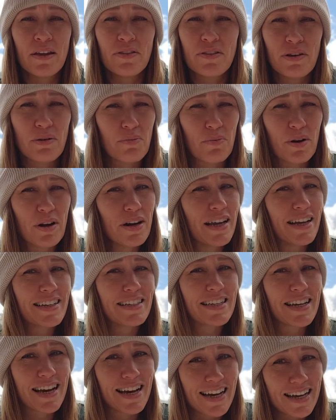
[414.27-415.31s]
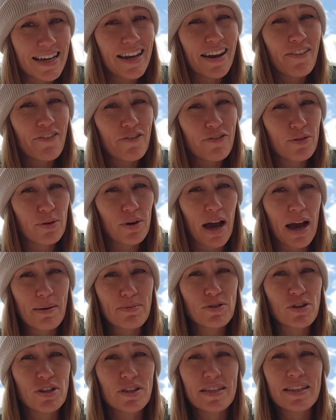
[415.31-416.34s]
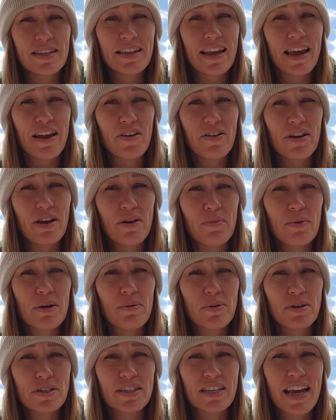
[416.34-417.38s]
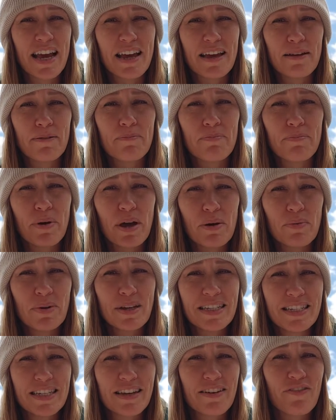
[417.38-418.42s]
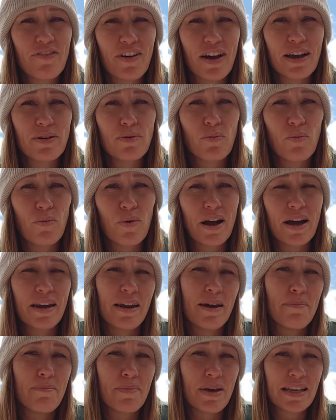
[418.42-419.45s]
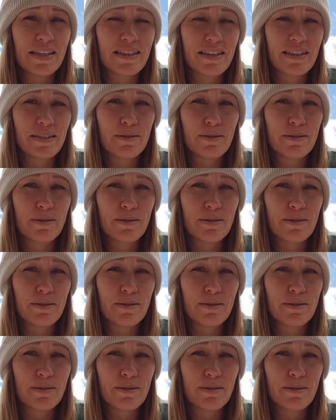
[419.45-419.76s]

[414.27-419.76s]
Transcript: There weren't a ton of food options in the area we were staying, but we did find one amazing